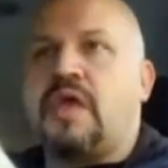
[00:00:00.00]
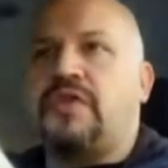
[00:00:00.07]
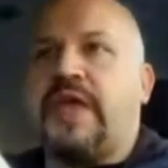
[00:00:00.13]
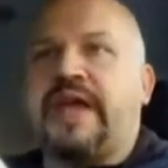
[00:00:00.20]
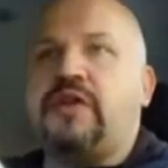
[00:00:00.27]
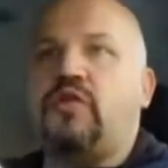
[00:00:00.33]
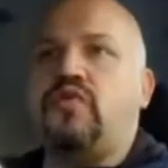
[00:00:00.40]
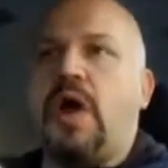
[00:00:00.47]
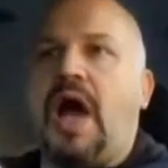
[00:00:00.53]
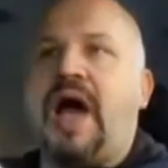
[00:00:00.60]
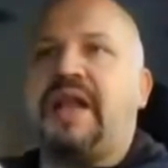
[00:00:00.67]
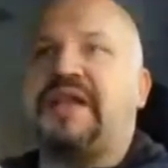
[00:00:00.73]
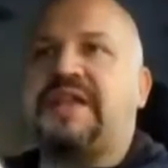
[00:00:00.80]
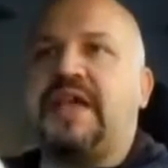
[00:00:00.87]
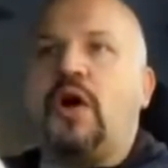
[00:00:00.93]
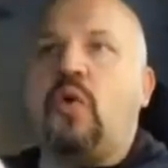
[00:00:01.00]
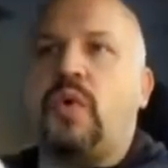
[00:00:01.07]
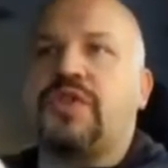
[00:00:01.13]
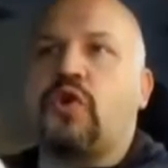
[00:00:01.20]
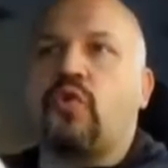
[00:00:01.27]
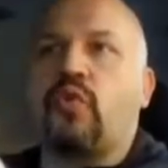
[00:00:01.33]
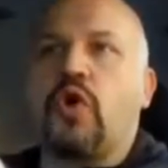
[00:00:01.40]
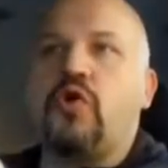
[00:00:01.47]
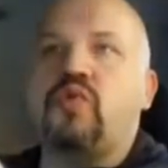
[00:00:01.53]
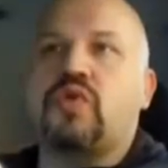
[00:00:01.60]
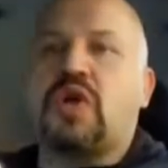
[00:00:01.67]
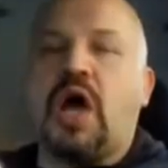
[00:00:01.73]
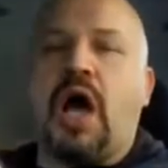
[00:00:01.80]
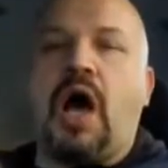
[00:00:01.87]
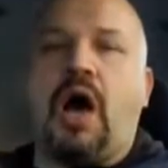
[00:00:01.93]
They do not deal with the root
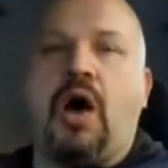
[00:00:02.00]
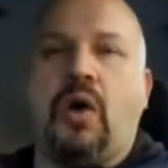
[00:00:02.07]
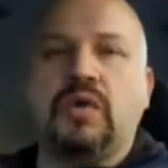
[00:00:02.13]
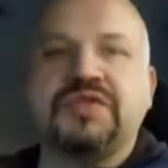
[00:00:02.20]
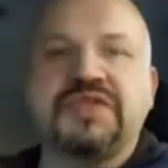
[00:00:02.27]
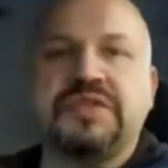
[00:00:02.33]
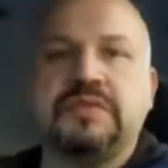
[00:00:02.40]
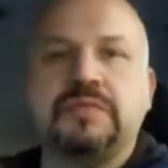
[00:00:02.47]
cause.